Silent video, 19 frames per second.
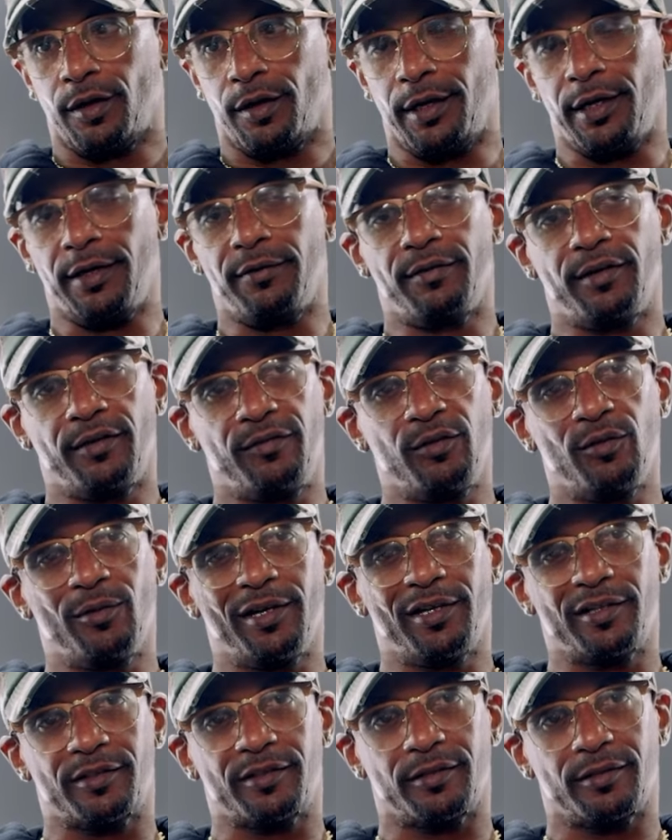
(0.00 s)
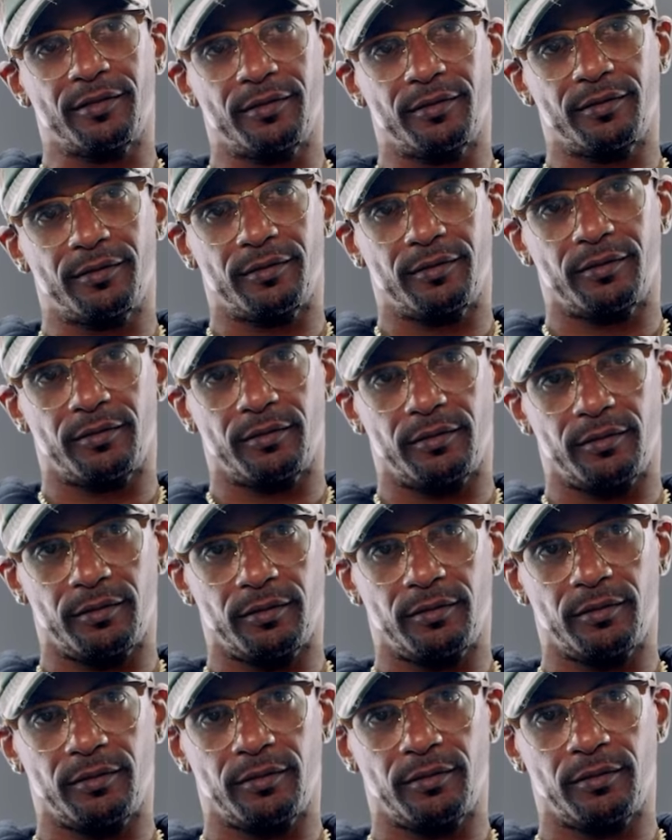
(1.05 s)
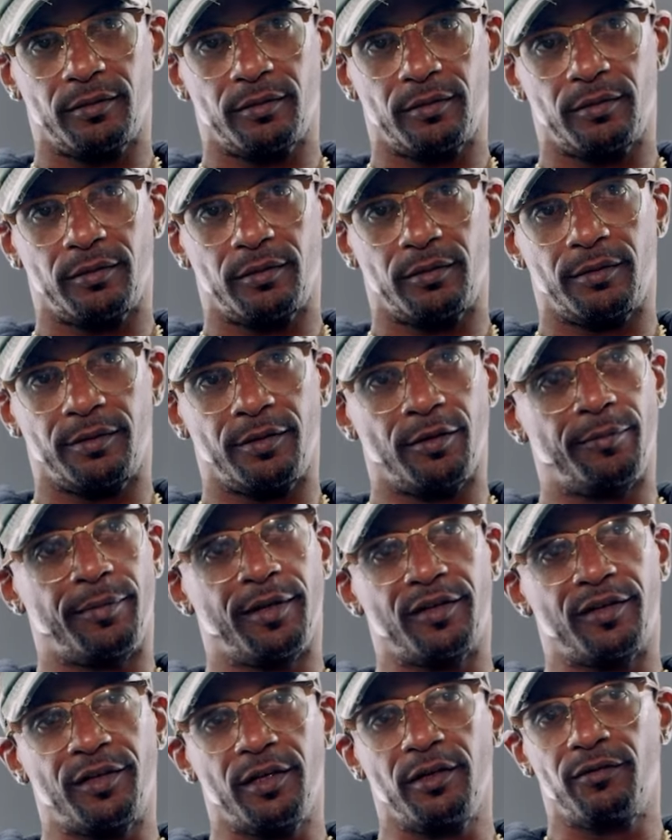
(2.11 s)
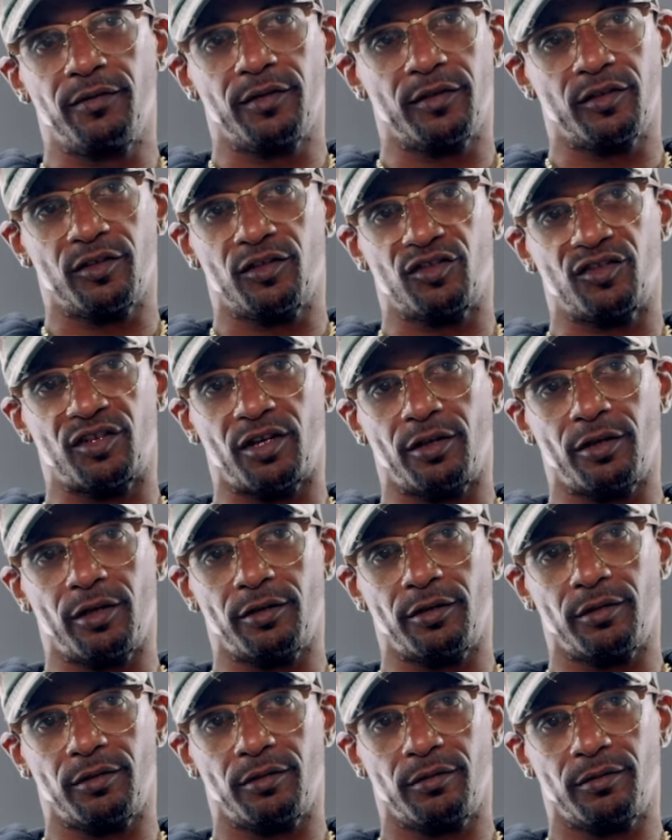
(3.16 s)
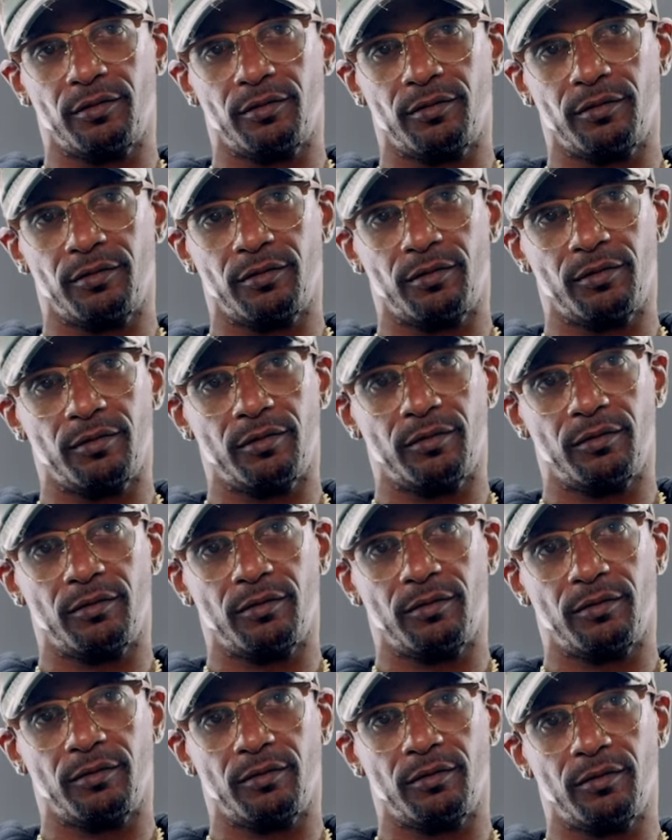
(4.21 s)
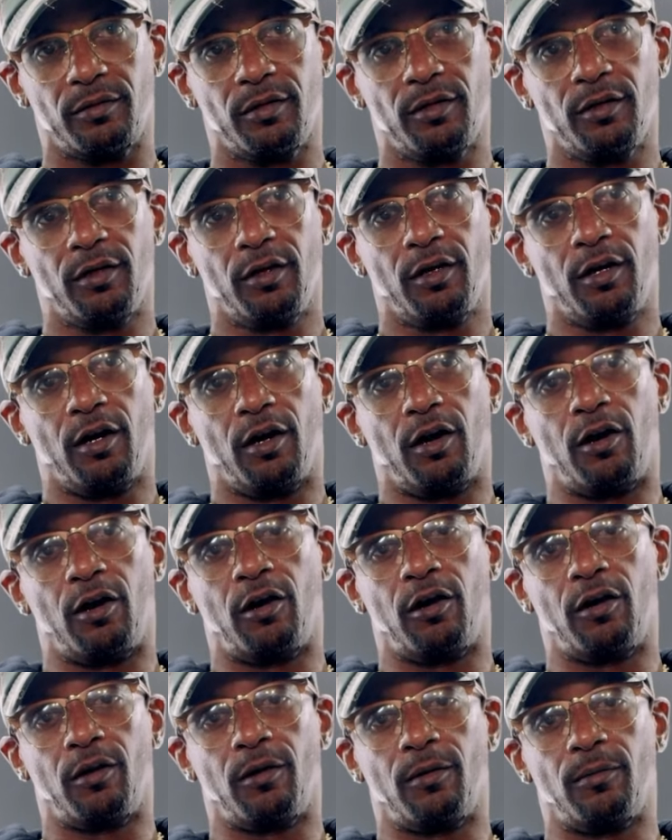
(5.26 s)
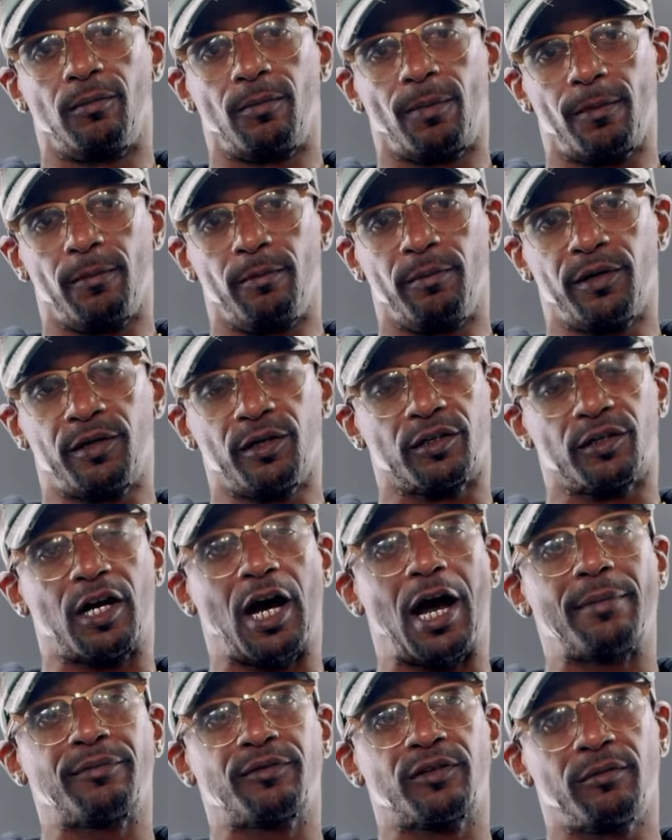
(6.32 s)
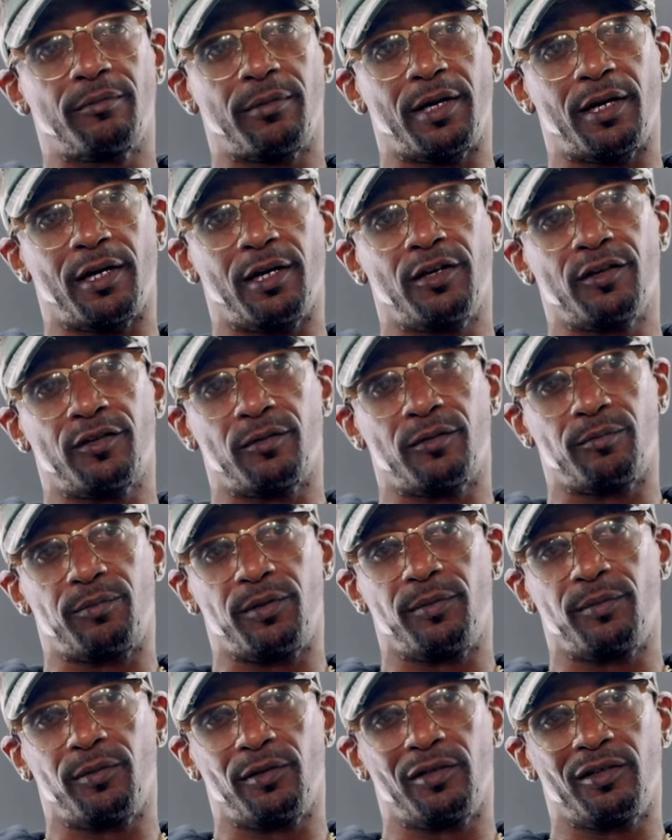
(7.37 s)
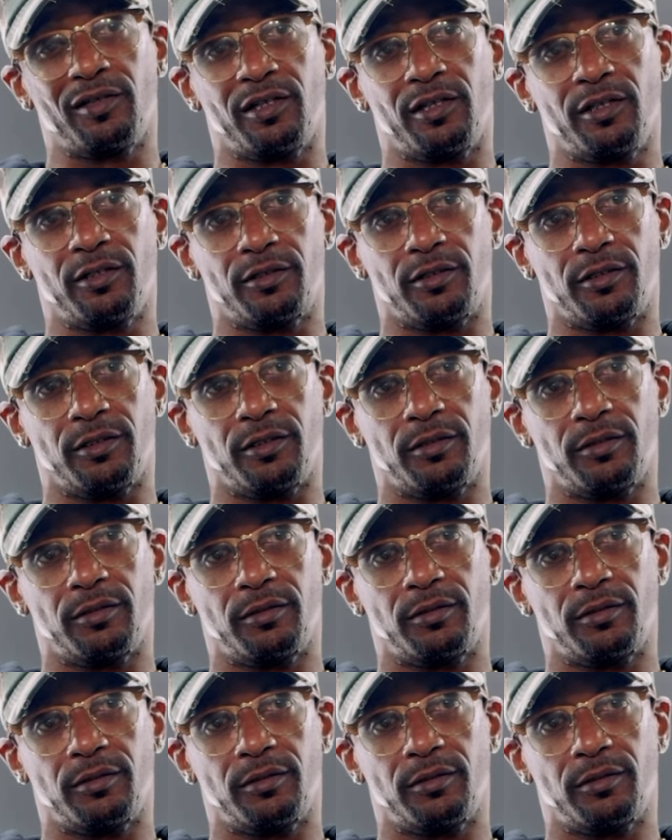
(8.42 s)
even if you're innocent, your best defense is to say nothing. Mm. Uh, because cops can make innocent people look guilty.